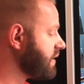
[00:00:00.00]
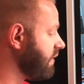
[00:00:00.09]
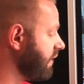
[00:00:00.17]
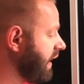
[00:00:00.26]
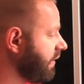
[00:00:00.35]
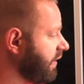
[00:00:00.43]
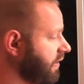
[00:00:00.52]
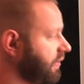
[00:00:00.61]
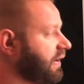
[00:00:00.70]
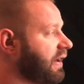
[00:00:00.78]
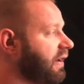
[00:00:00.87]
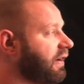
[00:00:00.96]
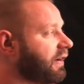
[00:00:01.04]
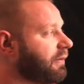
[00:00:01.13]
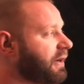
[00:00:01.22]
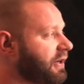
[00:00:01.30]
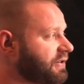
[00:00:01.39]
so here we're doing a
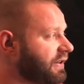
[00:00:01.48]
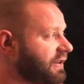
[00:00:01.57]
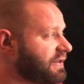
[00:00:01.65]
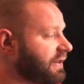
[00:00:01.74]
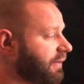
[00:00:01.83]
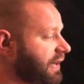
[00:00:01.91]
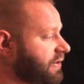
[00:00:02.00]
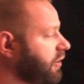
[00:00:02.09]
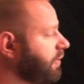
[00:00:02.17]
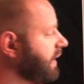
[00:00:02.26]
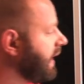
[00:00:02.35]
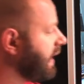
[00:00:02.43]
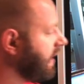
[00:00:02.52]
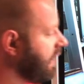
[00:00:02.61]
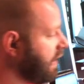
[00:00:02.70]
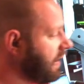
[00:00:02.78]
comparison of the semi-supinated.